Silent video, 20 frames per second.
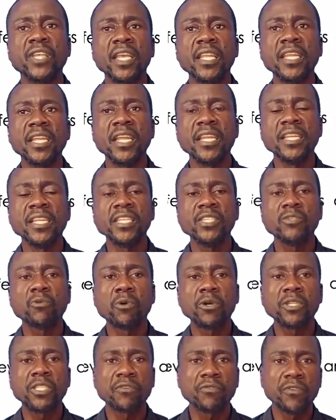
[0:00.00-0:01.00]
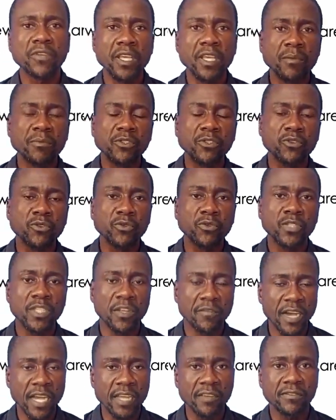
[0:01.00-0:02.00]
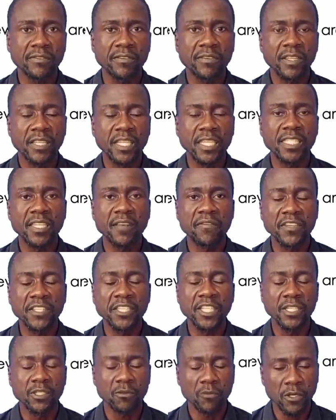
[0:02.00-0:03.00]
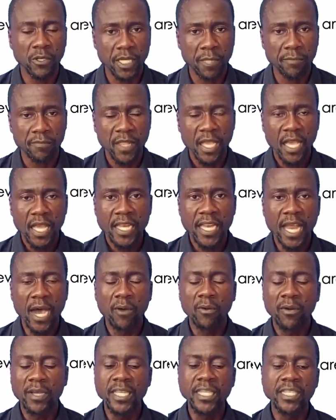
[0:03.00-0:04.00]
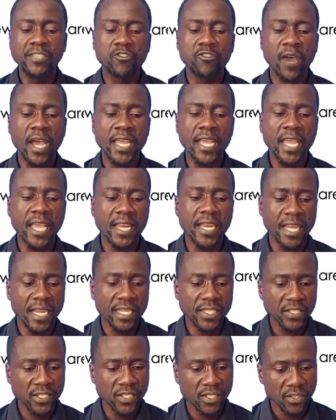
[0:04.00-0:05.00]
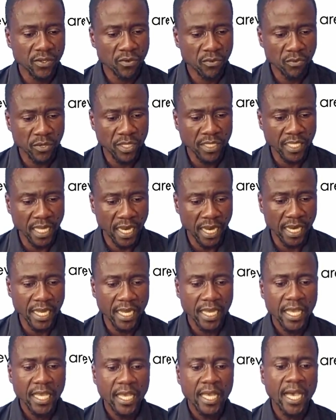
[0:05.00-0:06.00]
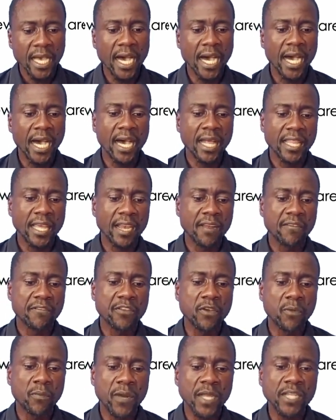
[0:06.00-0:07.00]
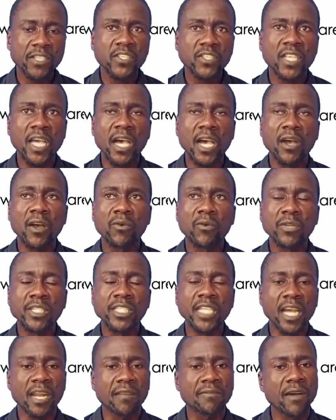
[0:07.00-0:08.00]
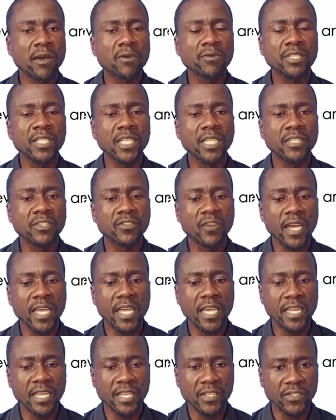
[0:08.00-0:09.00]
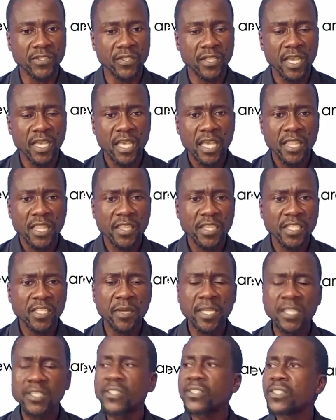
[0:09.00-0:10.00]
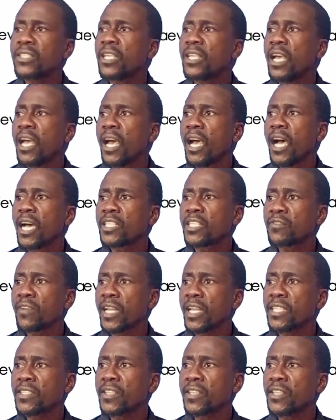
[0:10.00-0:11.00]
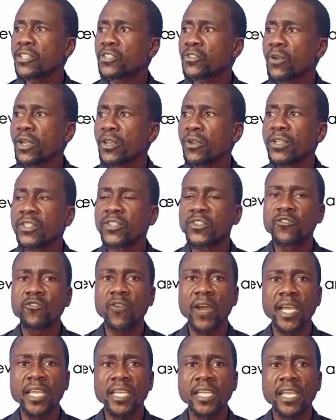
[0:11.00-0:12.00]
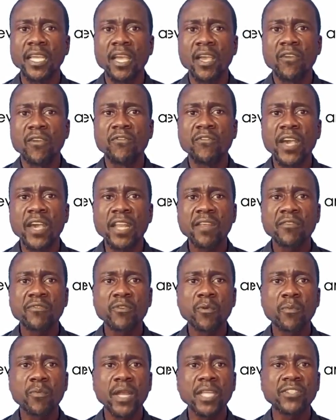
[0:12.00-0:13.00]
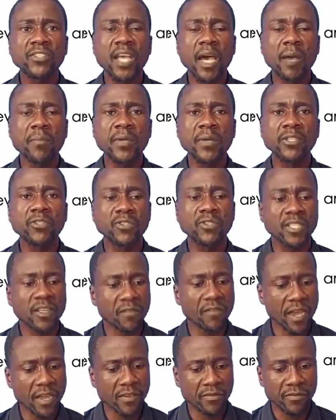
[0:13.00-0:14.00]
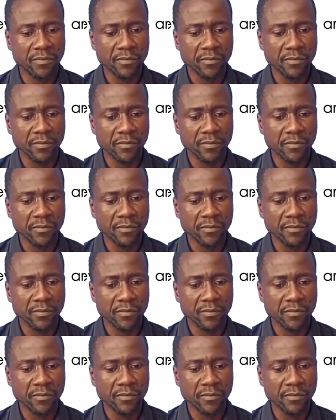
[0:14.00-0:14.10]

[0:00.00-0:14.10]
really need water for them to survive. There's sufficient water. Now, in dry areas, we say there are few plants which are found in dry areas. This means, as far as the soil is dry, very few plants happen to survive.